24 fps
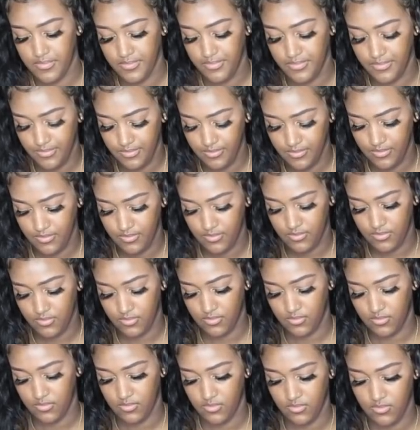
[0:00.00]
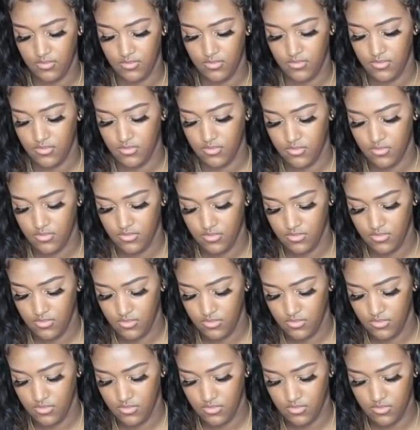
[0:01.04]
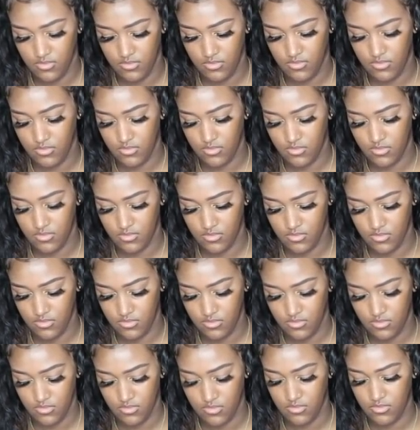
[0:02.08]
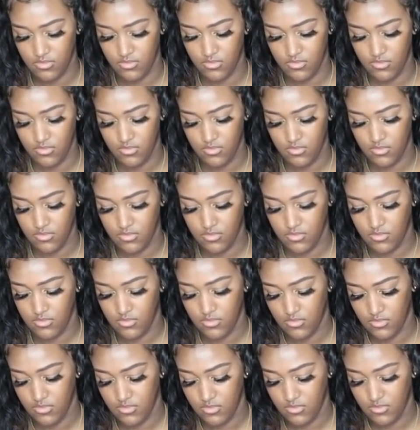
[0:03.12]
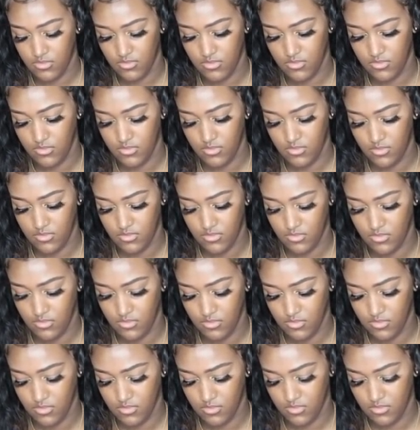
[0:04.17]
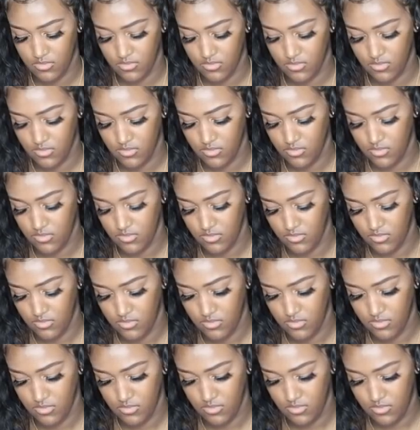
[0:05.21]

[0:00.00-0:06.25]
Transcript: (not speaking)